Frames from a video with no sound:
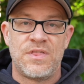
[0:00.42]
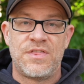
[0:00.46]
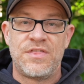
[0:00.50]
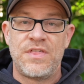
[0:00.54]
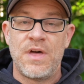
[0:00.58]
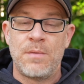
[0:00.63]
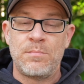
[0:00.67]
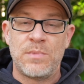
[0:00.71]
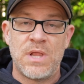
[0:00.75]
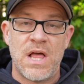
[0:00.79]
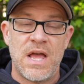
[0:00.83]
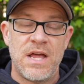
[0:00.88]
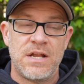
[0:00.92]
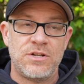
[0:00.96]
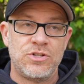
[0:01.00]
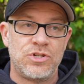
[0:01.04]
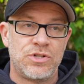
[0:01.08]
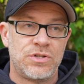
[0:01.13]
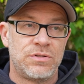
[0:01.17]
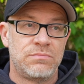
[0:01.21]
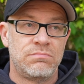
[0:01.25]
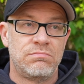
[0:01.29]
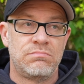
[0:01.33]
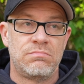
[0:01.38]
thumb
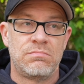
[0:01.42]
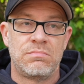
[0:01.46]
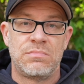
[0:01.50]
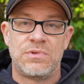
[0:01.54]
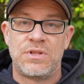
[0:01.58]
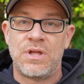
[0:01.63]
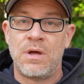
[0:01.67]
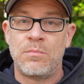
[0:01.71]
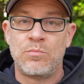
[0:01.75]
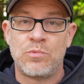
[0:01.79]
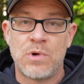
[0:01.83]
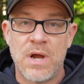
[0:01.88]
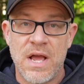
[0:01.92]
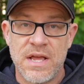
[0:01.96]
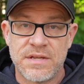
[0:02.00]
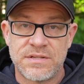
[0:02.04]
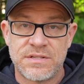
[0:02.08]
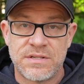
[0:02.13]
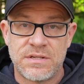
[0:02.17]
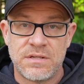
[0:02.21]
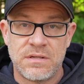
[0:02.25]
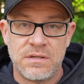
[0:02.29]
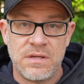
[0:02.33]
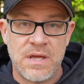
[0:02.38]
ledge, thumb
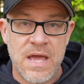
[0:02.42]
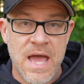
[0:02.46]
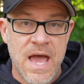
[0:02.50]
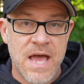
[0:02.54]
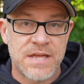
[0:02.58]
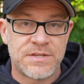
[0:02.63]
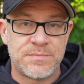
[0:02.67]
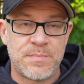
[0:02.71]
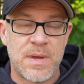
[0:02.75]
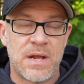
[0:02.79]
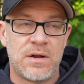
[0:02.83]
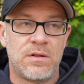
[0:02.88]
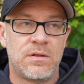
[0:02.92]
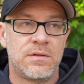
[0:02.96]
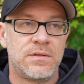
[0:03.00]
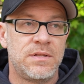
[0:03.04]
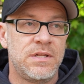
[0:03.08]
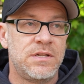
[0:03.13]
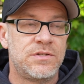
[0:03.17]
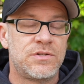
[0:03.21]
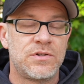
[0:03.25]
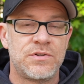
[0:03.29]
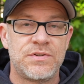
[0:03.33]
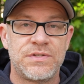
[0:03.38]
rest, gas pedal.
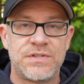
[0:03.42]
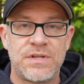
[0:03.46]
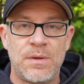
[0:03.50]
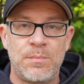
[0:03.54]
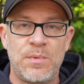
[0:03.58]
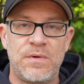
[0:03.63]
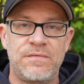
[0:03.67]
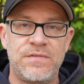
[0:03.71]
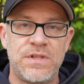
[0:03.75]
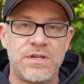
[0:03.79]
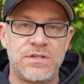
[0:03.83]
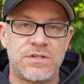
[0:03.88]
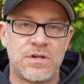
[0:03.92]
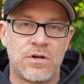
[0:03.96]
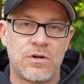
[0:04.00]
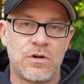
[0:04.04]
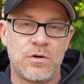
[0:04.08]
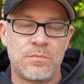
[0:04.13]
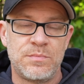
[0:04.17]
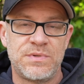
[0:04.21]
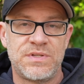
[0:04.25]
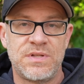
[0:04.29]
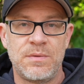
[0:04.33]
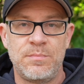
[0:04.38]
These are some of the
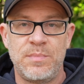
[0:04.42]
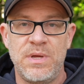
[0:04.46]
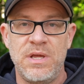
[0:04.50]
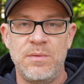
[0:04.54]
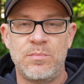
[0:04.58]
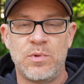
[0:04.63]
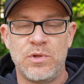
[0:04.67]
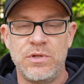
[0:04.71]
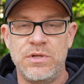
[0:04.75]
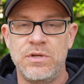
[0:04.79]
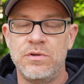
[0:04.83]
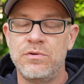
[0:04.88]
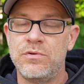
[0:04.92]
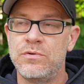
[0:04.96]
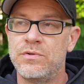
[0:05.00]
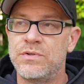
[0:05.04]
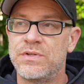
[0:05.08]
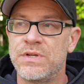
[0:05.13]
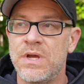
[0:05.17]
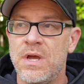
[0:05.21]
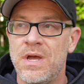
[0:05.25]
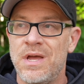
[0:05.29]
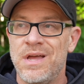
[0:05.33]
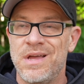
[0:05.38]
terms that people
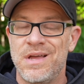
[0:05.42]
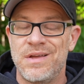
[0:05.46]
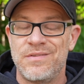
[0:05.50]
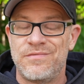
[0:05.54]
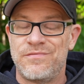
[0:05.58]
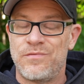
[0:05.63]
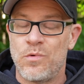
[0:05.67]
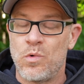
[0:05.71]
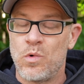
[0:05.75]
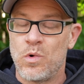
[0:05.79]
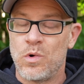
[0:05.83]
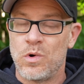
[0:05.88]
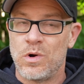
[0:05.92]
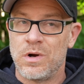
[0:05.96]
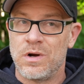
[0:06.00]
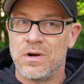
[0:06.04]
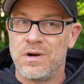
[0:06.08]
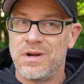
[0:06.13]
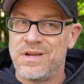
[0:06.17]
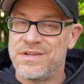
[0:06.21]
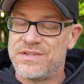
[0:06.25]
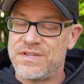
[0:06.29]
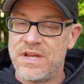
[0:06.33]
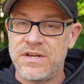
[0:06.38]
use
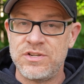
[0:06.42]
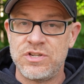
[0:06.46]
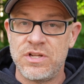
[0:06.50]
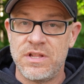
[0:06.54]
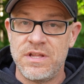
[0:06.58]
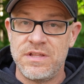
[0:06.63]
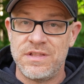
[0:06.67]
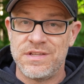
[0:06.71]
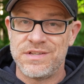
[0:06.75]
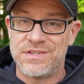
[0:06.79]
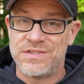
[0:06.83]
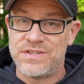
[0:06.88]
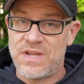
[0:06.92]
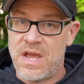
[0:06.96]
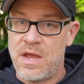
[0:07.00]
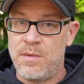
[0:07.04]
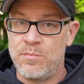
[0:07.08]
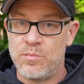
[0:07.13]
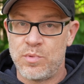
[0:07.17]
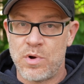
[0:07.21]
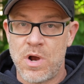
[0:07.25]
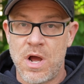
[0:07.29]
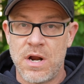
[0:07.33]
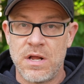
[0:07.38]
for essentially the
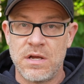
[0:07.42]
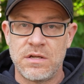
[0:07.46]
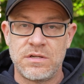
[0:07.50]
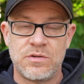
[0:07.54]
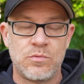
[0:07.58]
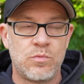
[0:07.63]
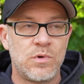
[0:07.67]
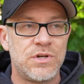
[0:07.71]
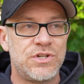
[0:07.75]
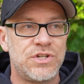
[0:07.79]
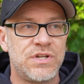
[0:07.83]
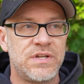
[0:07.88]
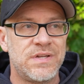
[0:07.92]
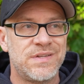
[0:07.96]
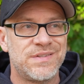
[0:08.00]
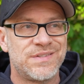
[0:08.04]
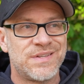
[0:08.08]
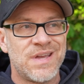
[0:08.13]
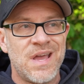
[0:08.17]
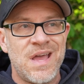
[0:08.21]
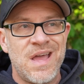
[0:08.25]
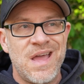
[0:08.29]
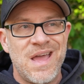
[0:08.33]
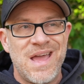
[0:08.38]
same product, which
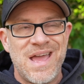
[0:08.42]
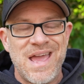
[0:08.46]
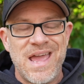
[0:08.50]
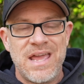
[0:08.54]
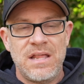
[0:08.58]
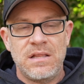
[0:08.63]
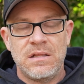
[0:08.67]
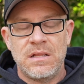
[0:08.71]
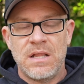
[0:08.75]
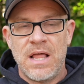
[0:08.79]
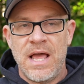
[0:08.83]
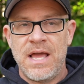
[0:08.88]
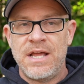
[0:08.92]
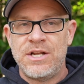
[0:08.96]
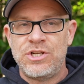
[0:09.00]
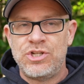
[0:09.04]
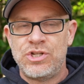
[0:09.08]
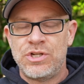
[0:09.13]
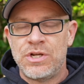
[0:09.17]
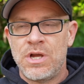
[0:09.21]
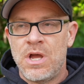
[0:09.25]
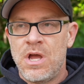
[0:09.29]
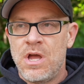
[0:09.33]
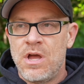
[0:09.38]
is a
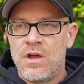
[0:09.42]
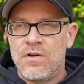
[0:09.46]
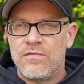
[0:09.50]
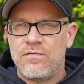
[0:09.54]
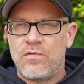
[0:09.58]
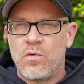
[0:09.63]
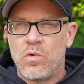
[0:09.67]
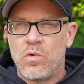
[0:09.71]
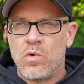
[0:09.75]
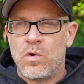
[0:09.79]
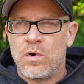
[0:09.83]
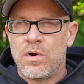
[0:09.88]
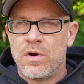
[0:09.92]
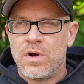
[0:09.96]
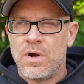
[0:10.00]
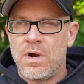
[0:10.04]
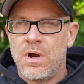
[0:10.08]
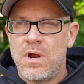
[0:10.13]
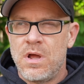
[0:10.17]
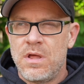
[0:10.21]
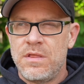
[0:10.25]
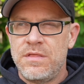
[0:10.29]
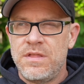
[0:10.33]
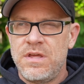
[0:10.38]
ledge
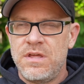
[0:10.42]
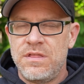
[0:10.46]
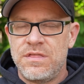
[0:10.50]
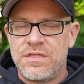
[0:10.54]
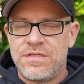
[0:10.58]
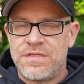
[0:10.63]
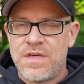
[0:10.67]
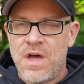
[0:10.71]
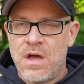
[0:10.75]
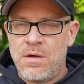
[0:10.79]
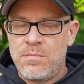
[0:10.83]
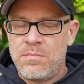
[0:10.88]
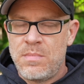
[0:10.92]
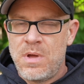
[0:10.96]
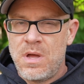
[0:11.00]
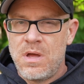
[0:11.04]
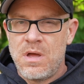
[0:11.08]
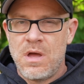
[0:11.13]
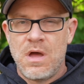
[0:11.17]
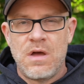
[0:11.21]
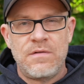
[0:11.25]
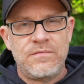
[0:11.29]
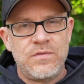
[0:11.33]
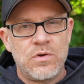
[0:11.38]
for the thumb
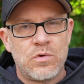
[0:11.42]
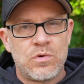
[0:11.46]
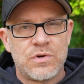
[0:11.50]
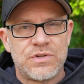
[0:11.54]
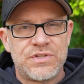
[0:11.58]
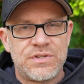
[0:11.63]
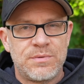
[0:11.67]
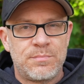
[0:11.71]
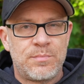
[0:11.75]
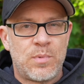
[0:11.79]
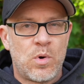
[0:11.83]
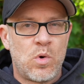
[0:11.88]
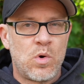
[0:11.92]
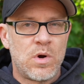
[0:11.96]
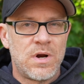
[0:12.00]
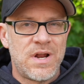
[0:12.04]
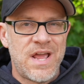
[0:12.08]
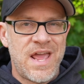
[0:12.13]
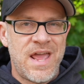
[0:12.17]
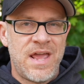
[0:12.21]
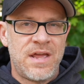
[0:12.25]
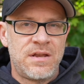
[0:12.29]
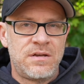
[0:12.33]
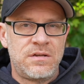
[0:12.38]
of your support
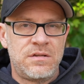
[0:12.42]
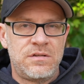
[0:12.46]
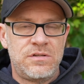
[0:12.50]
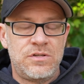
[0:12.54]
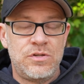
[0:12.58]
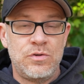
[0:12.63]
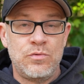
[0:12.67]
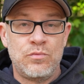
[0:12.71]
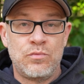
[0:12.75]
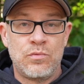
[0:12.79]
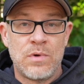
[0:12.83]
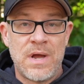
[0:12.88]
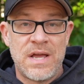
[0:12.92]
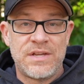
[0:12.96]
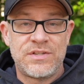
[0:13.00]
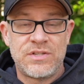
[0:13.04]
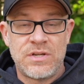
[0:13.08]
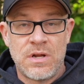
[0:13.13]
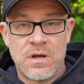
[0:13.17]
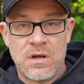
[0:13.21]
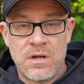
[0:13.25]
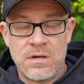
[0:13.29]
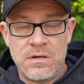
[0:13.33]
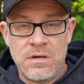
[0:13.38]
hand to
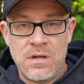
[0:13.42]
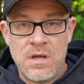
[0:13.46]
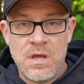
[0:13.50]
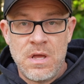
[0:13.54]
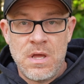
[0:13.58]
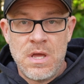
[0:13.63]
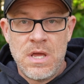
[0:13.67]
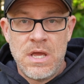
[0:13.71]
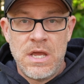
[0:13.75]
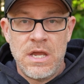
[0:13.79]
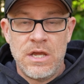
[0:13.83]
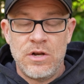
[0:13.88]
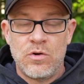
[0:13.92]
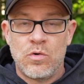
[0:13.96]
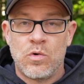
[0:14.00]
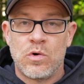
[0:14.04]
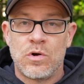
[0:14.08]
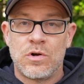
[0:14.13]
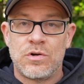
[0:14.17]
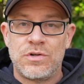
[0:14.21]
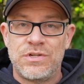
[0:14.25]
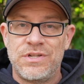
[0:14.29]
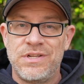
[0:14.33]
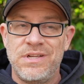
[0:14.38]
rest on in
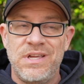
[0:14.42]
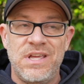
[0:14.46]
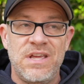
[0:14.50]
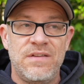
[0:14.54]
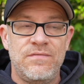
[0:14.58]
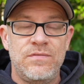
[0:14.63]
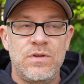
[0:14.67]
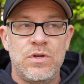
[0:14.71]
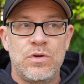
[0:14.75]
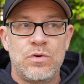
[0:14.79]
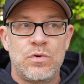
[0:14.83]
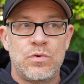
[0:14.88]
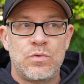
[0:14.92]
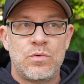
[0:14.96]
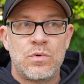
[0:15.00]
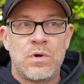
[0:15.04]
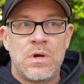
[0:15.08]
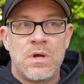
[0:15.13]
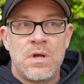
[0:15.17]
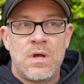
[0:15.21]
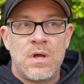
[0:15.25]
order to give you